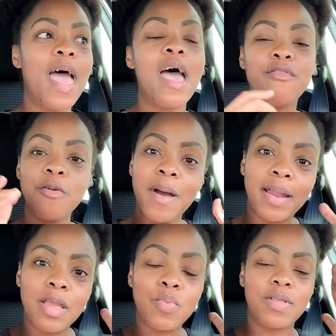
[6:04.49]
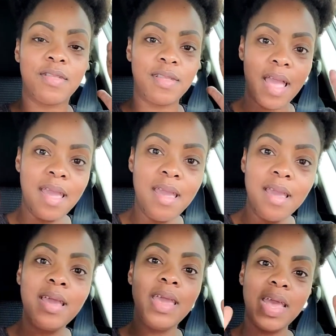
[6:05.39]
Everybody was
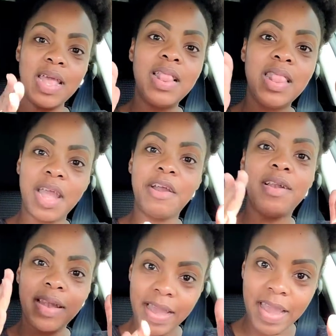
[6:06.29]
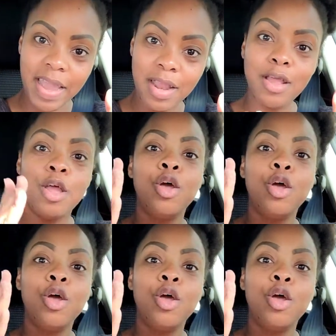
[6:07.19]
staying in their lane,